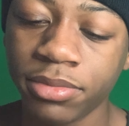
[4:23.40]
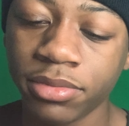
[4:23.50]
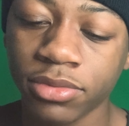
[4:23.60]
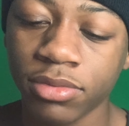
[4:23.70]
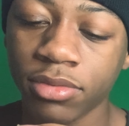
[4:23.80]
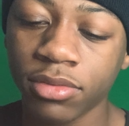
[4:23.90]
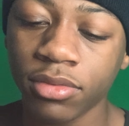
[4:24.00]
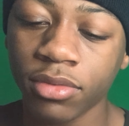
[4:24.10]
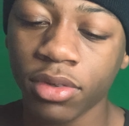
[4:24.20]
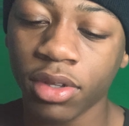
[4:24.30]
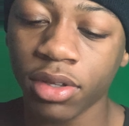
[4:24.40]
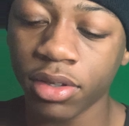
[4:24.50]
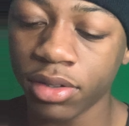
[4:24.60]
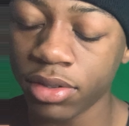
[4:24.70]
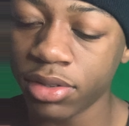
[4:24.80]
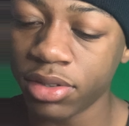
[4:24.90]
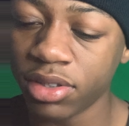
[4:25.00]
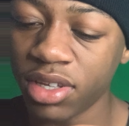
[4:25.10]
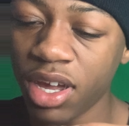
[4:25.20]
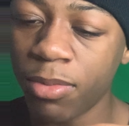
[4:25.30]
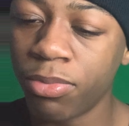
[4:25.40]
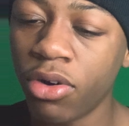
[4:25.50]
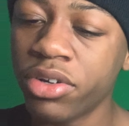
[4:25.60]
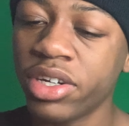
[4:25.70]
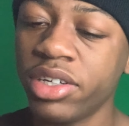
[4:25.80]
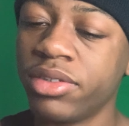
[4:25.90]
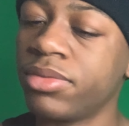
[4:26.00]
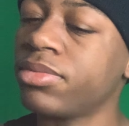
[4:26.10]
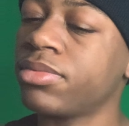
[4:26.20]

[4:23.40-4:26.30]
What did you take it out? I broke it up.